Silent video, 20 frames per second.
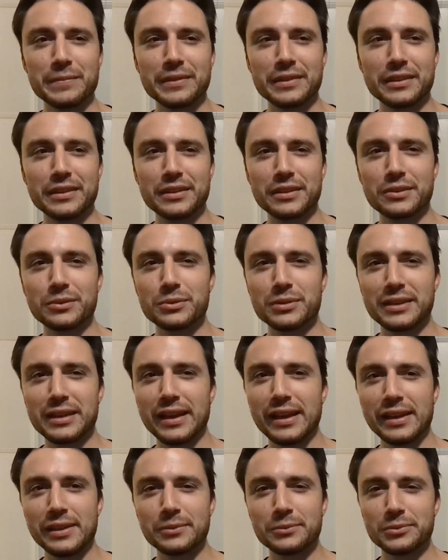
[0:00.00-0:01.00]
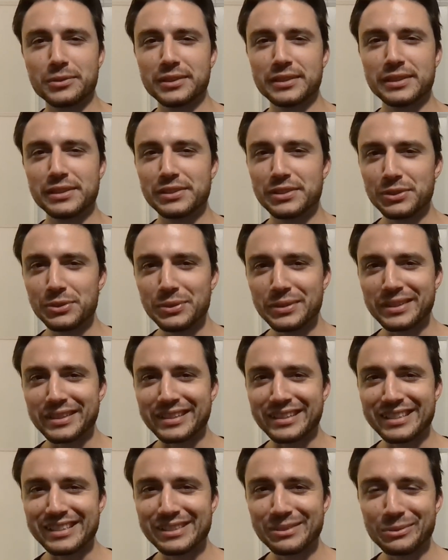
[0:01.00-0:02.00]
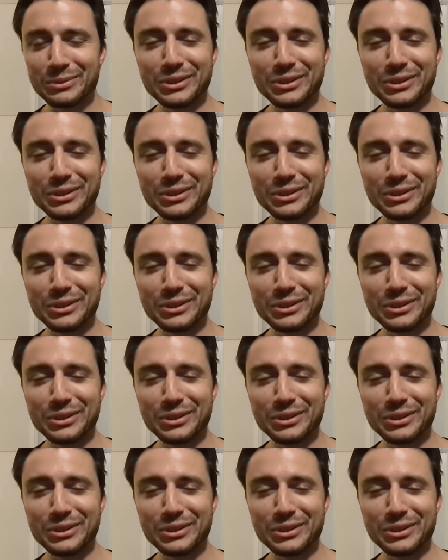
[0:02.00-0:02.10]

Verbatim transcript: you can't really do it because